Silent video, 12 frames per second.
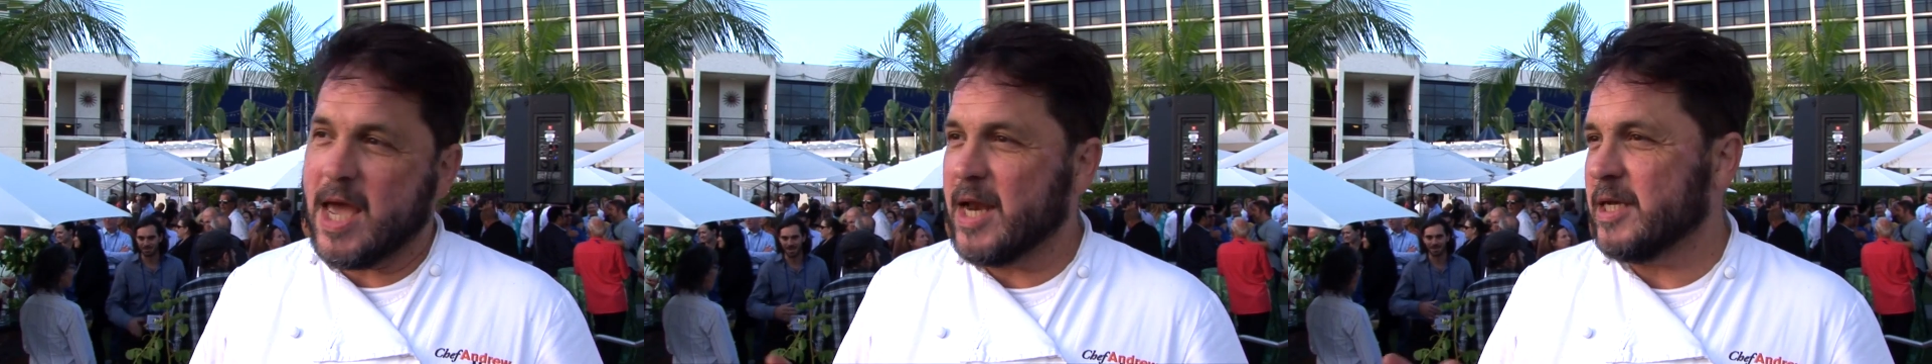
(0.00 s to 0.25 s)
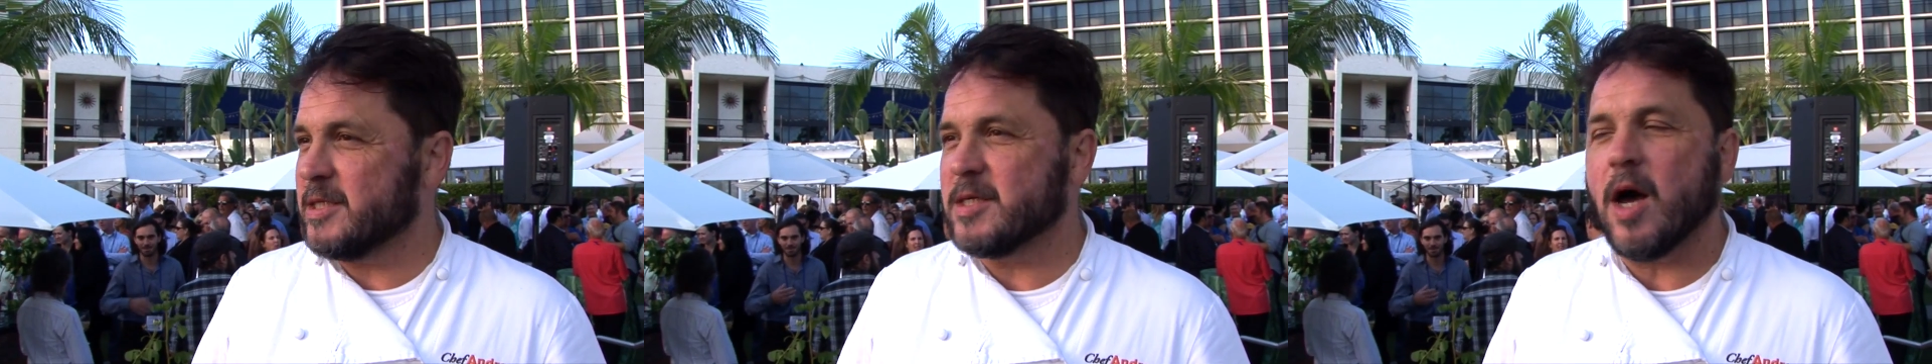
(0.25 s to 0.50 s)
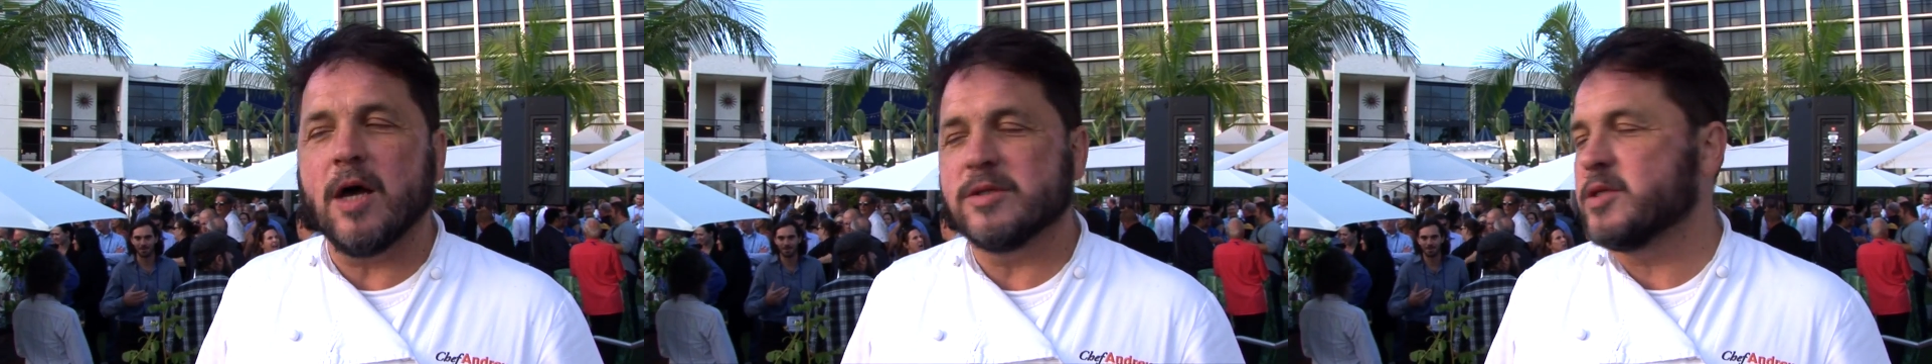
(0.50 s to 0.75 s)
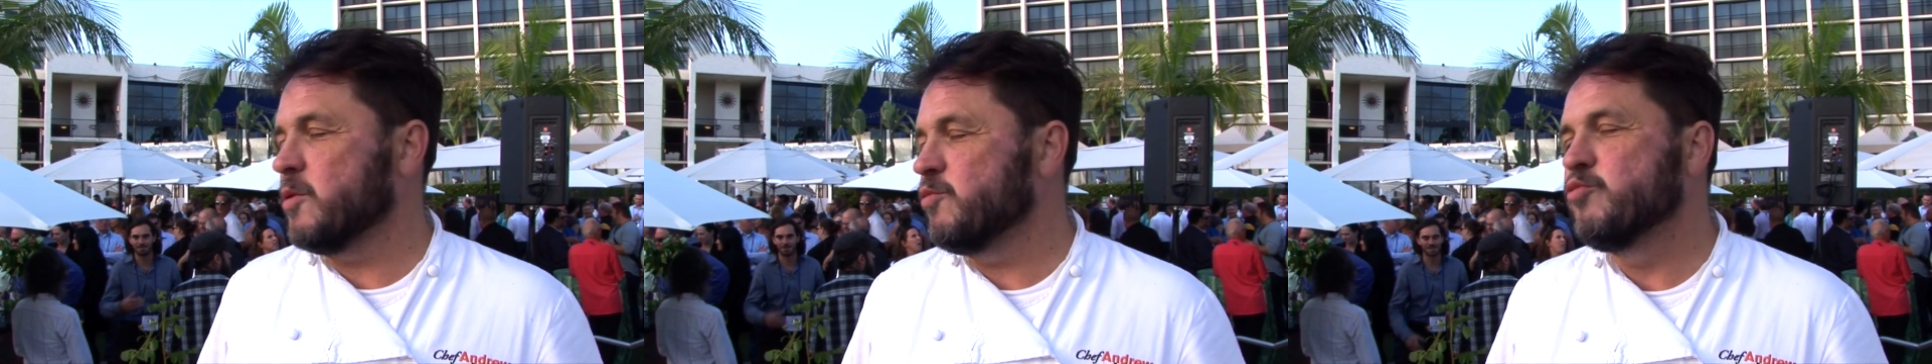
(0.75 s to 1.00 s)
and it's
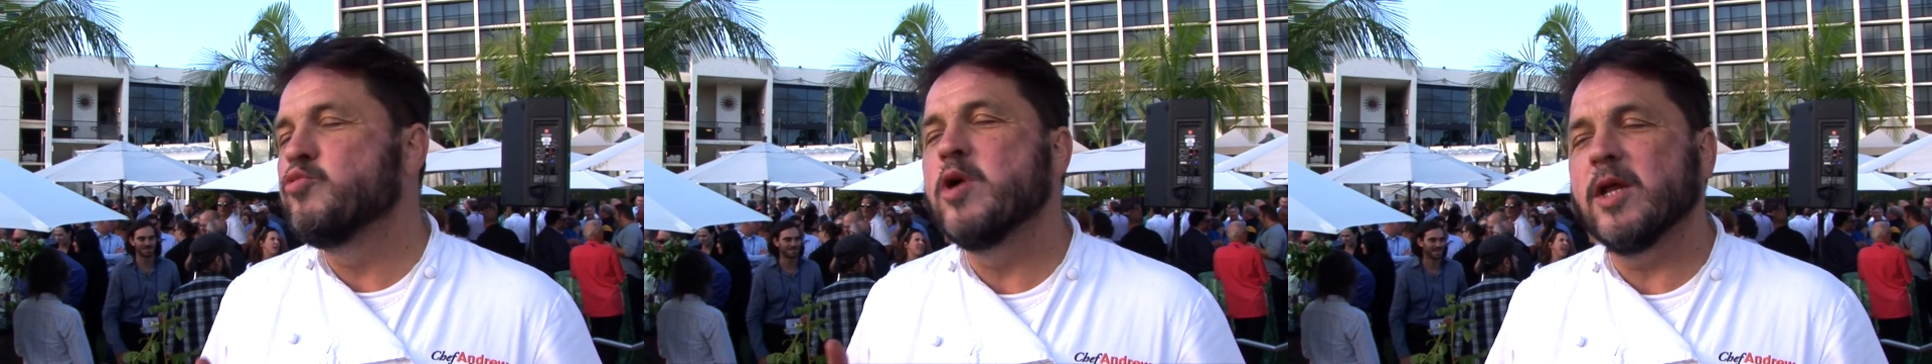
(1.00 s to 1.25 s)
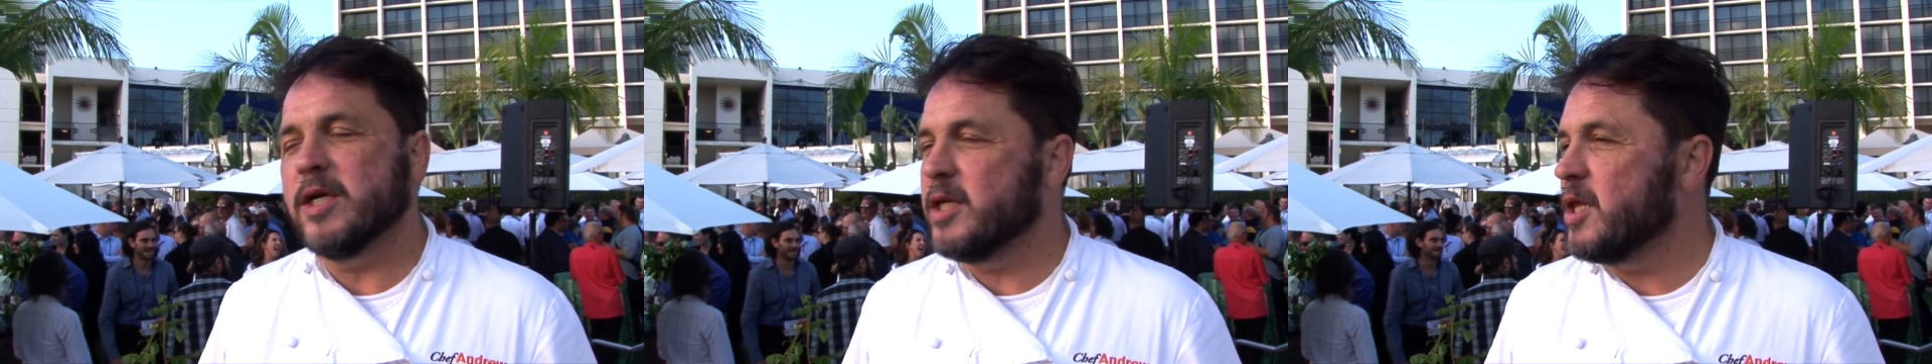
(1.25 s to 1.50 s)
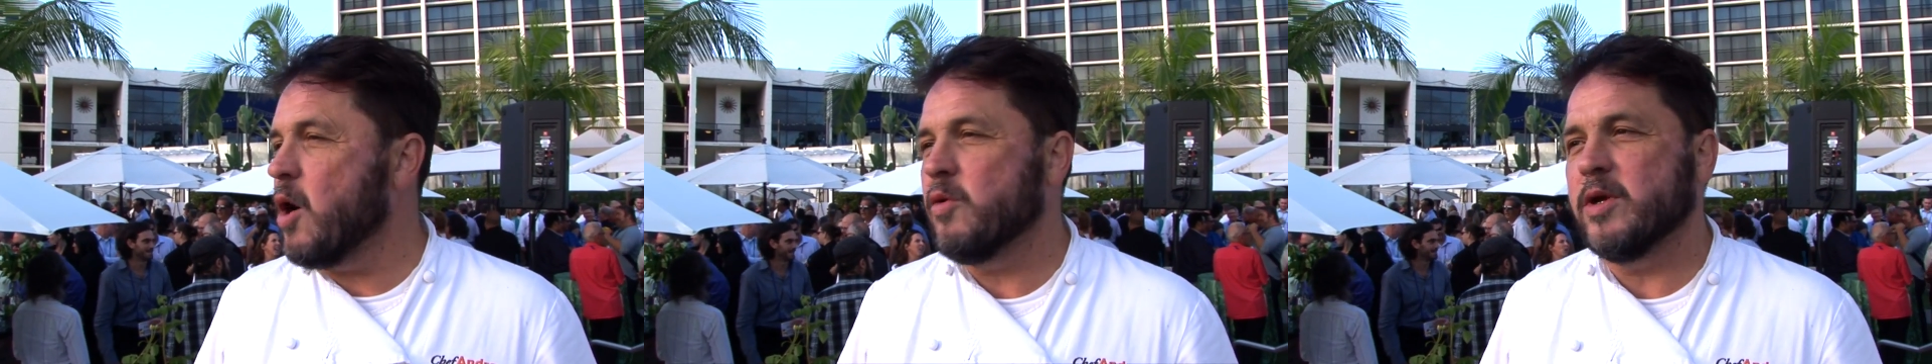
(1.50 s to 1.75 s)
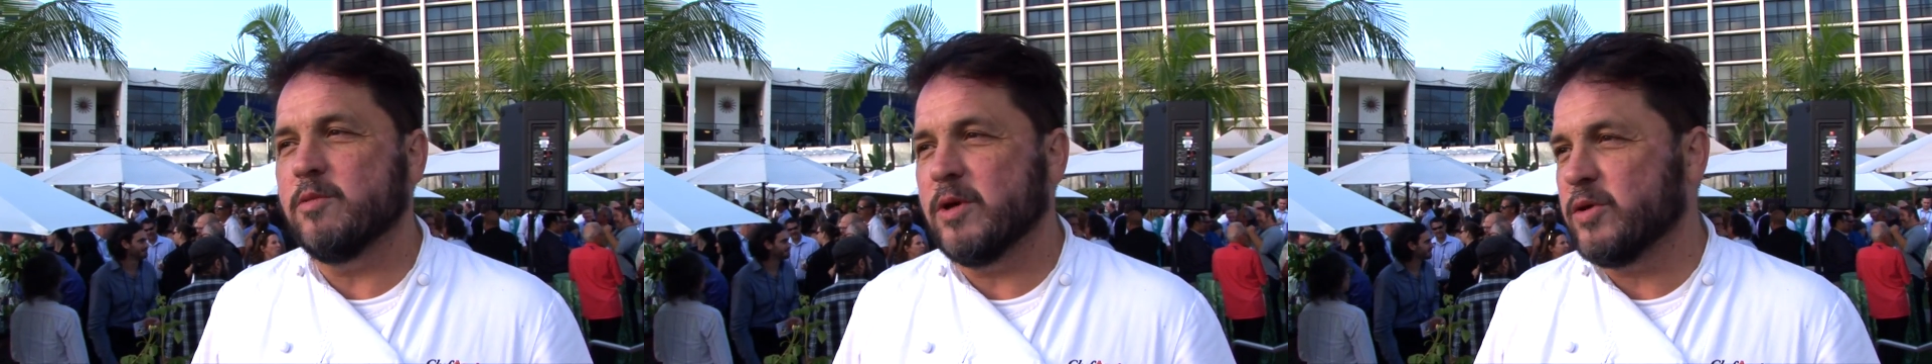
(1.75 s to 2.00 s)
also really
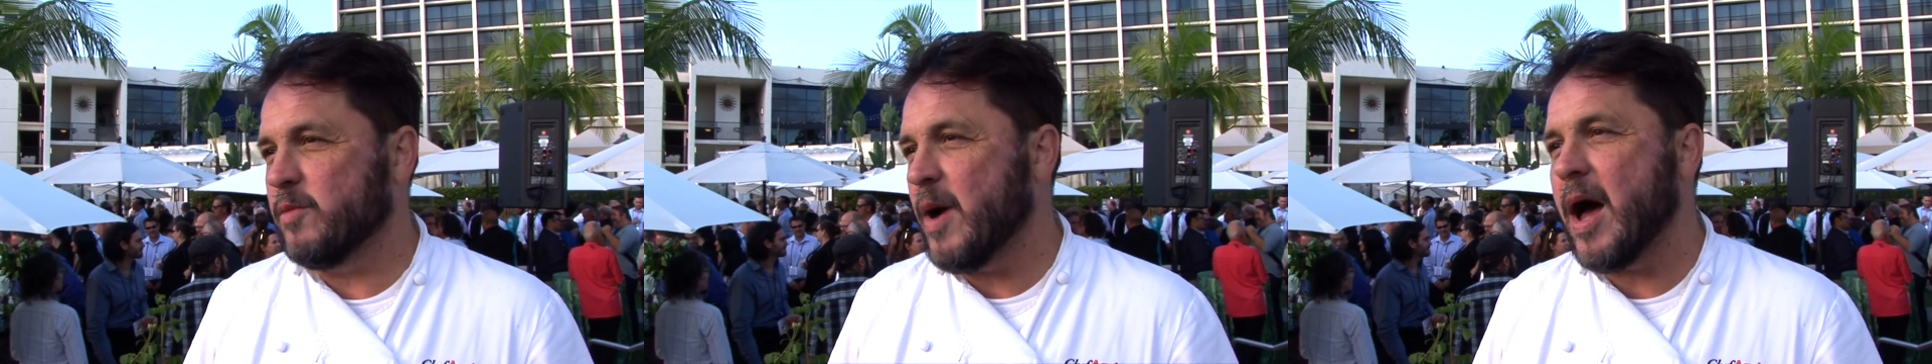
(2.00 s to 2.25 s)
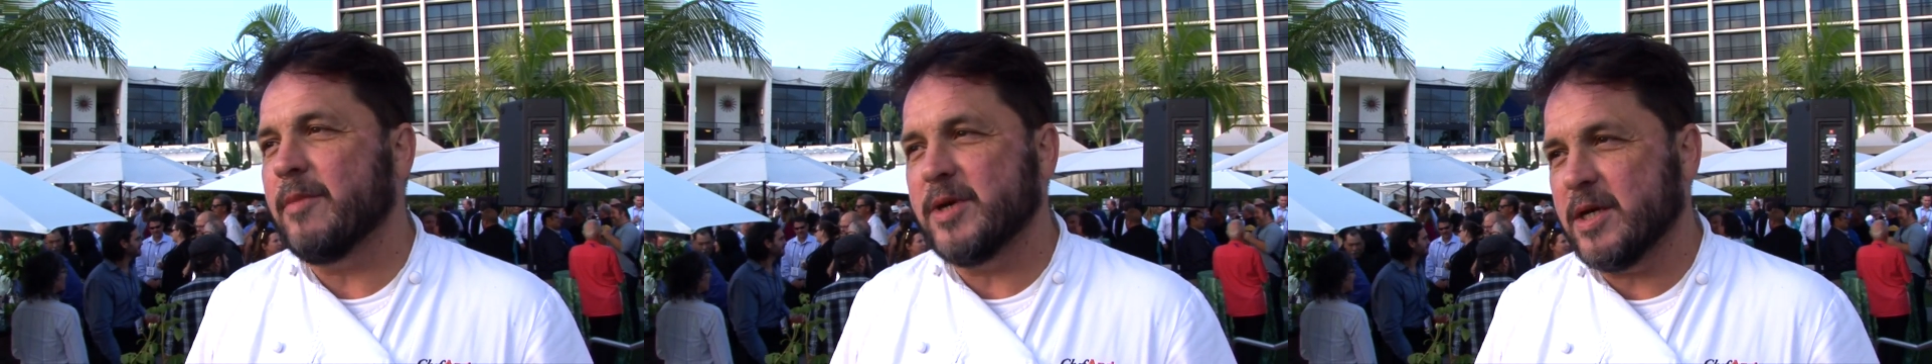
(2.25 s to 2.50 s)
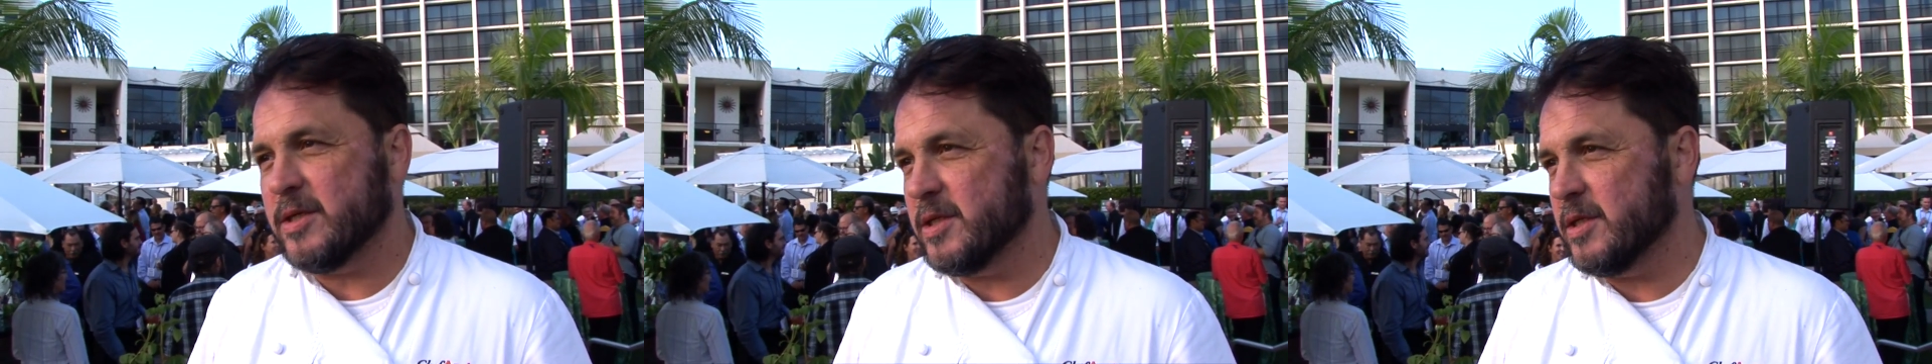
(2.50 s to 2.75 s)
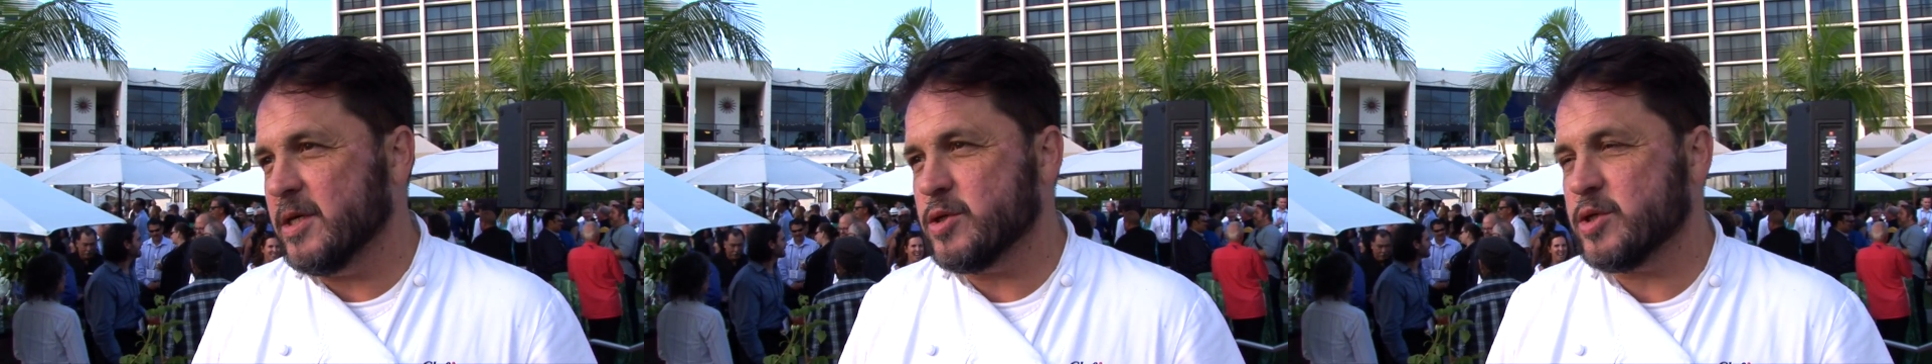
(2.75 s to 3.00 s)
loaded with umami and
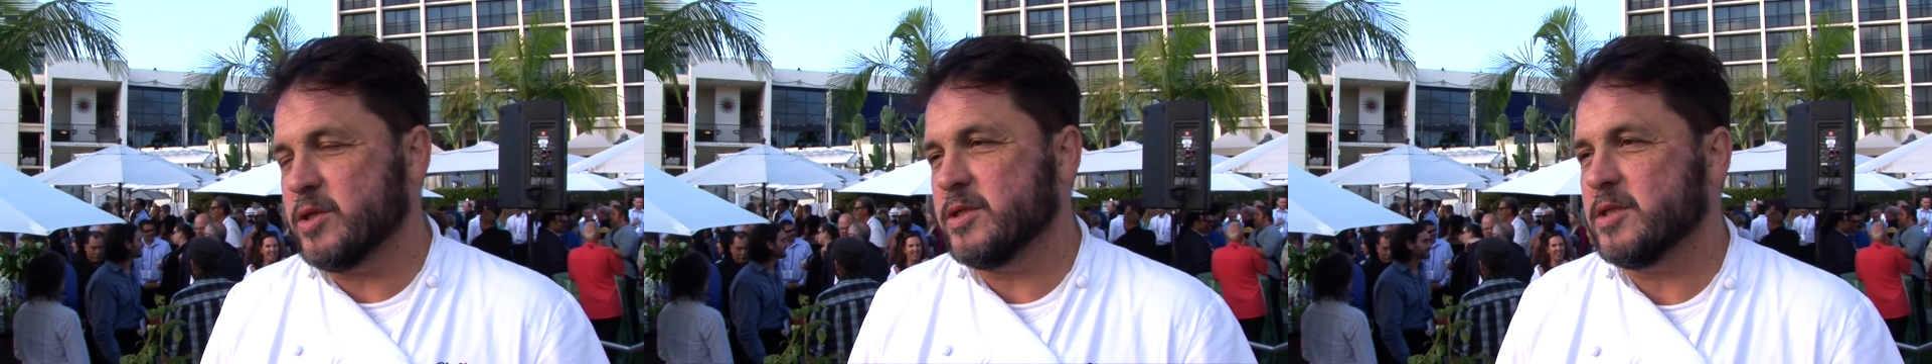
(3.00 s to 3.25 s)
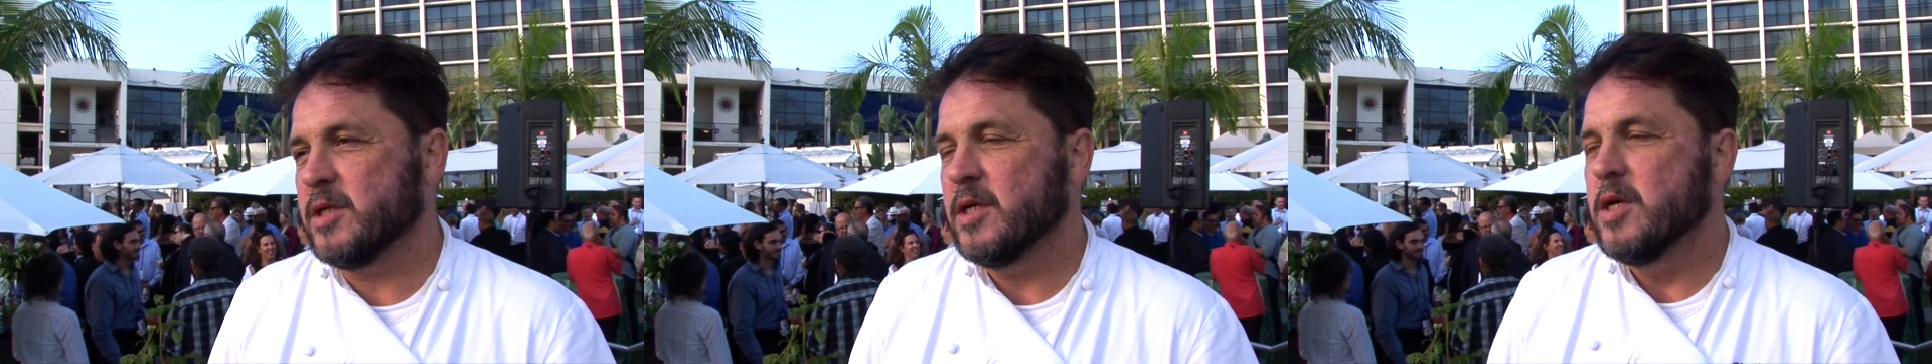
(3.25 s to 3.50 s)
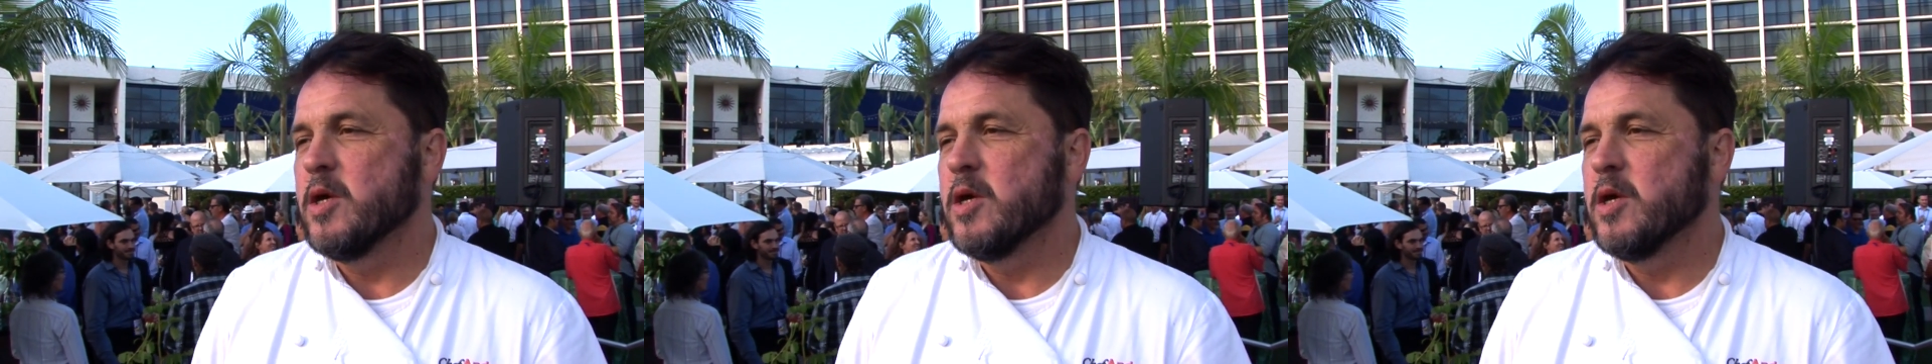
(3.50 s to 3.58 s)
delicious.